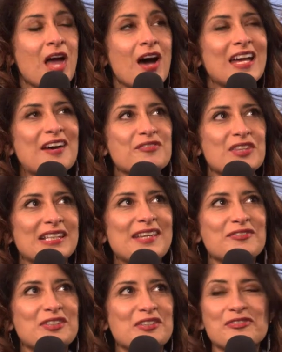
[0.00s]
I have the
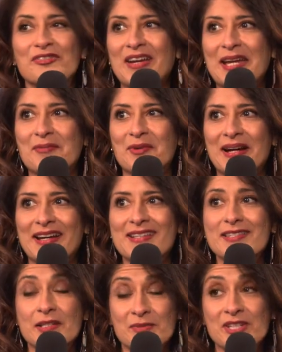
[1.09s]
level of fame where
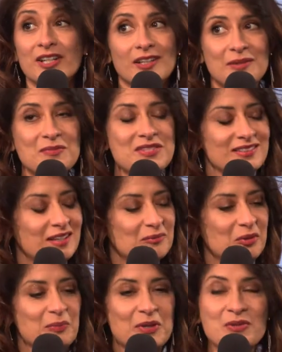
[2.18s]
sometimes, I'm
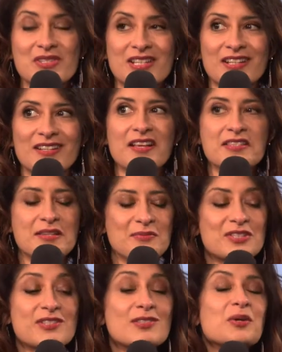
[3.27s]
not boasting,
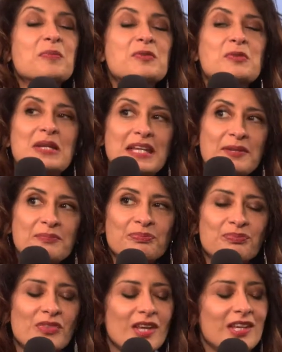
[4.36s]
someone stopped me
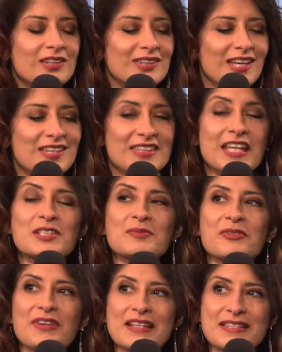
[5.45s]
in the, at the Edinburgh
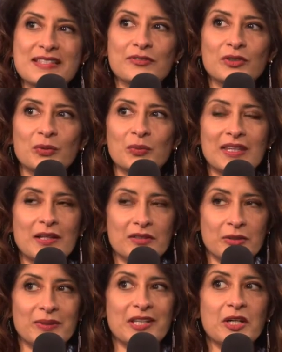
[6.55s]
Festival without
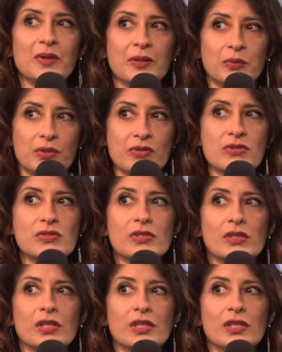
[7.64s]
knowing who I was,